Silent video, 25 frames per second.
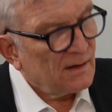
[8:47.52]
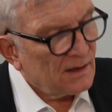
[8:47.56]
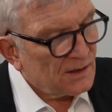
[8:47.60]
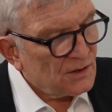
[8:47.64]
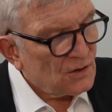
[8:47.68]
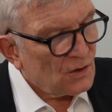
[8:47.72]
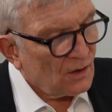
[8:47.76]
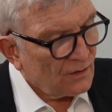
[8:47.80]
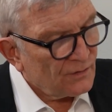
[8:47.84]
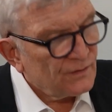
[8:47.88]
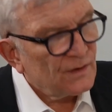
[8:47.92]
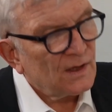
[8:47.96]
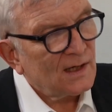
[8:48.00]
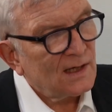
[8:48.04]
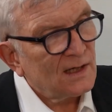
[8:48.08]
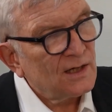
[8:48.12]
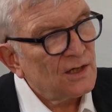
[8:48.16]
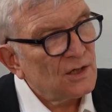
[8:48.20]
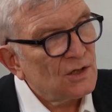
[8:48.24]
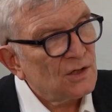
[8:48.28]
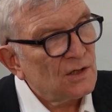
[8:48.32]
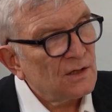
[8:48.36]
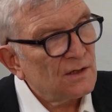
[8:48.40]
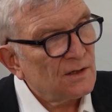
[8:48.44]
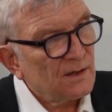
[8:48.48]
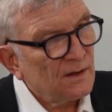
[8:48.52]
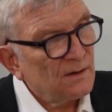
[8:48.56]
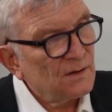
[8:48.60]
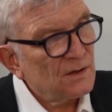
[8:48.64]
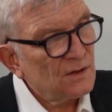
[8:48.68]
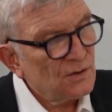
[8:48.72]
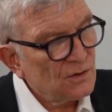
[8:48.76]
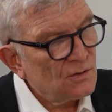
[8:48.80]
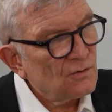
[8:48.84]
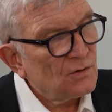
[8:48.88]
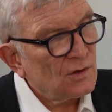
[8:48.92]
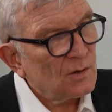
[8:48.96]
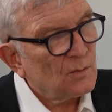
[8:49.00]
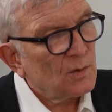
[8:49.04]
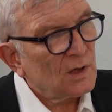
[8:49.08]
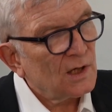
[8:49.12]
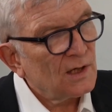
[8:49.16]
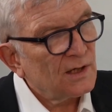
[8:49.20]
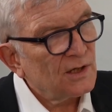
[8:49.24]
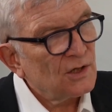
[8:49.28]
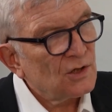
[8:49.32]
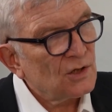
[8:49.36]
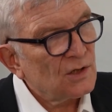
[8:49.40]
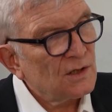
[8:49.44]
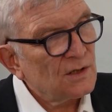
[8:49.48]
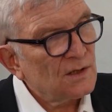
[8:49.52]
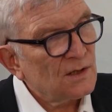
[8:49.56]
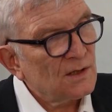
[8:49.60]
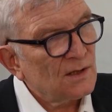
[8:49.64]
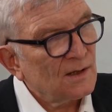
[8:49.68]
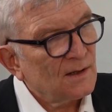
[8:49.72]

the softer lesions, in the suitable lesions.